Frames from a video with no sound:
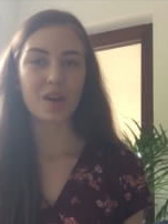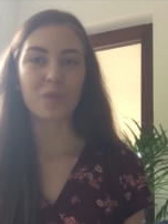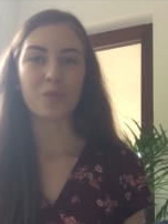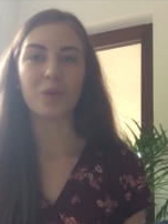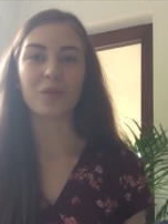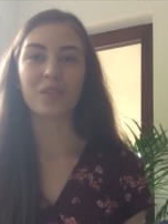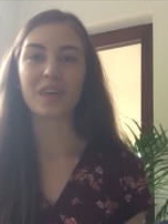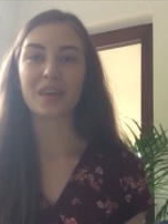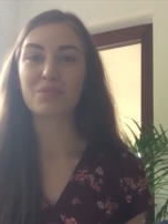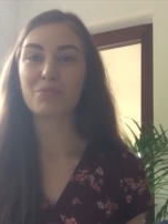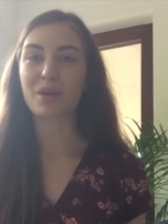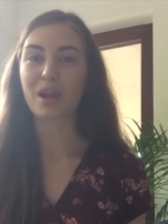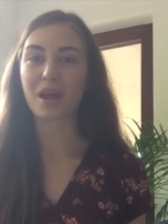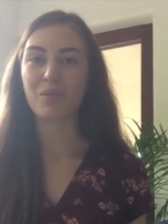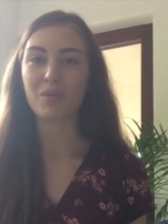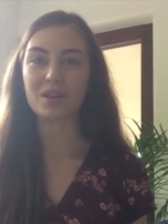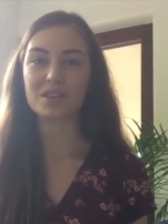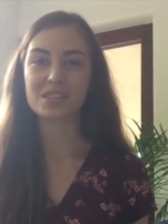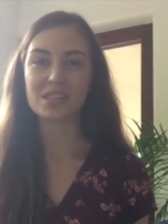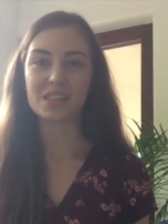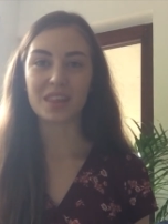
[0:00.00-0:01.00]
Well, then when I
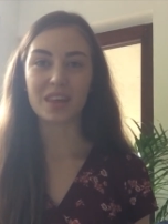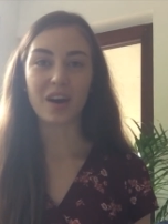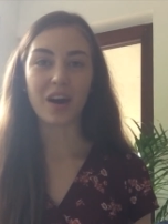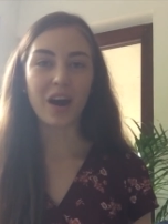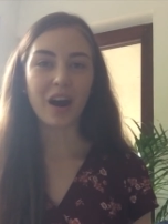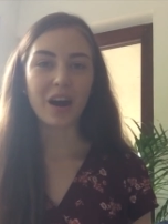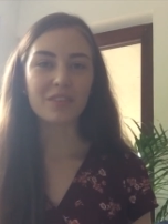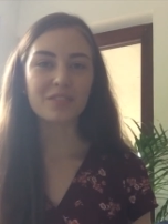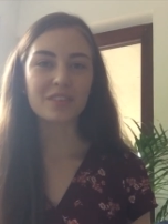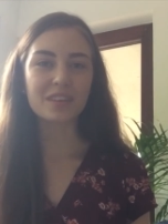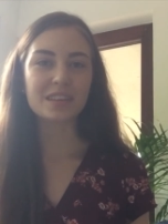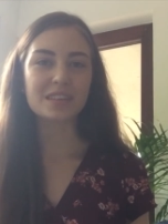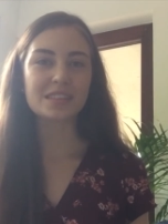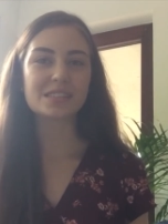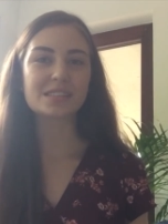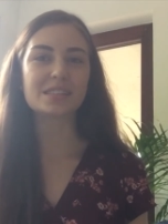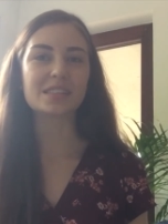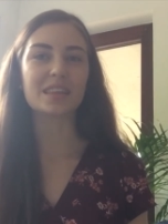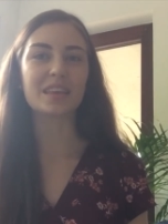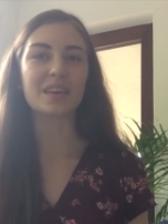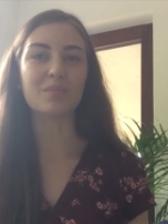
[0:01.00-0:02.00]
went to the
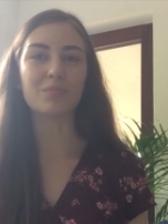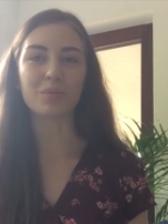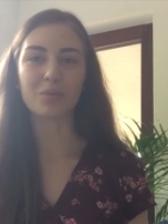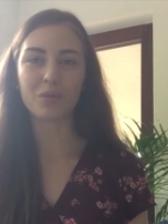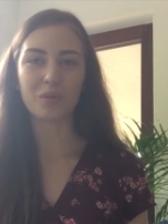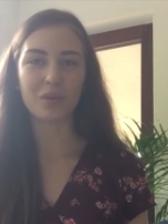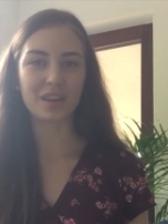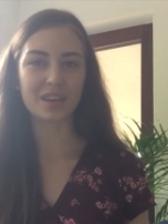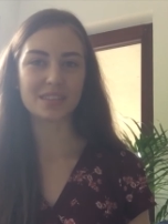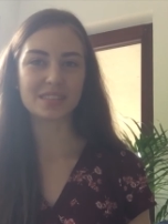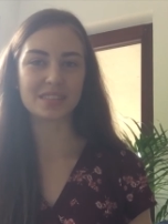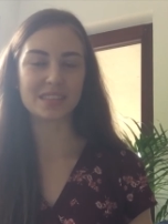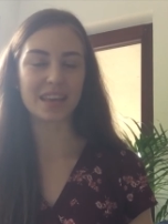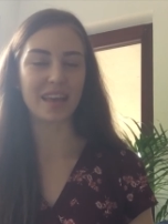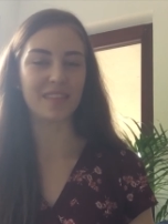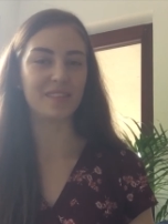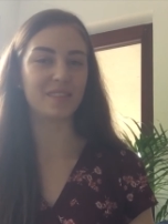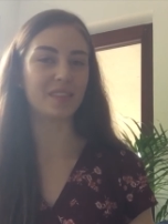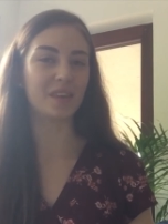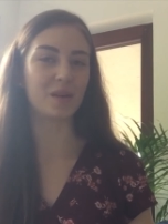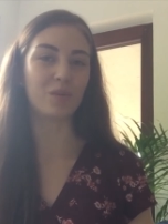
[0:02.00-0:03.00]
office, the employee
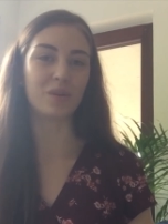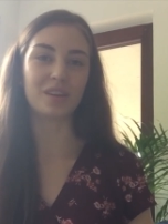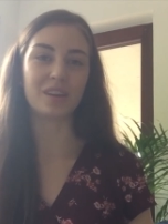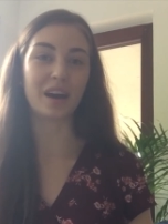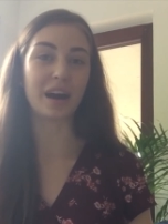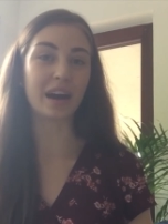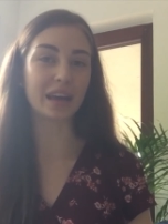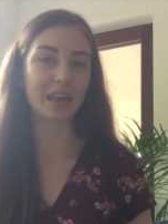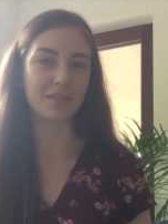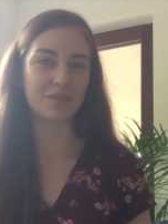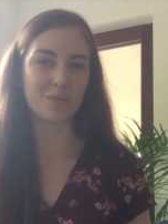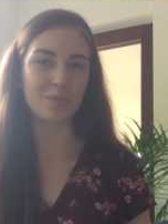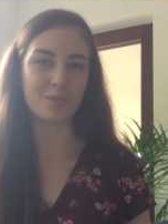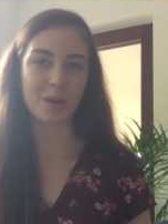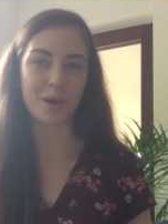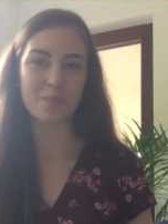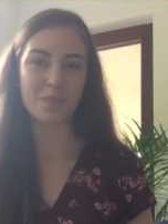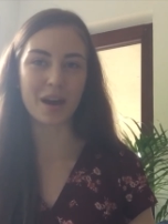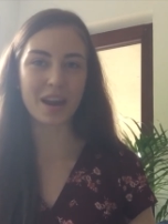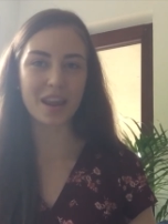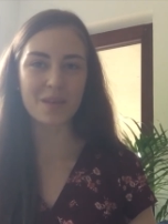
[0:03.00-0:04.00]
said that they would not give me
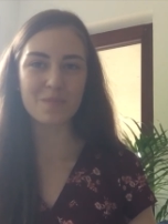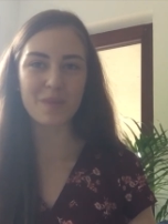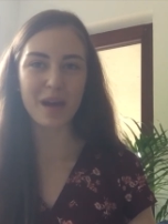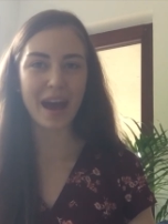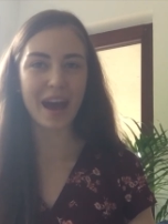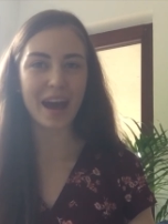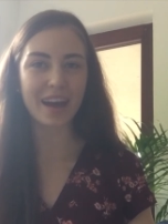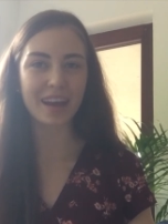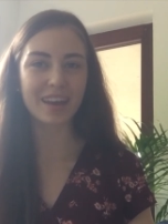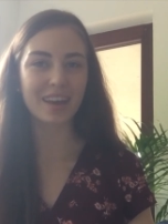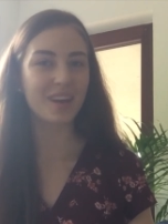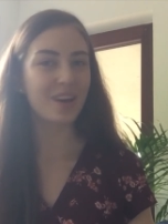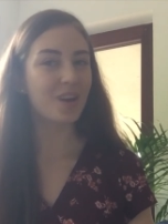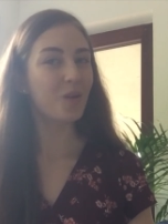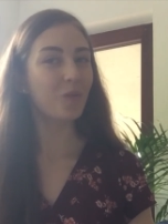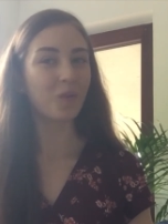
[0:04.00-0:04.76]
my money back.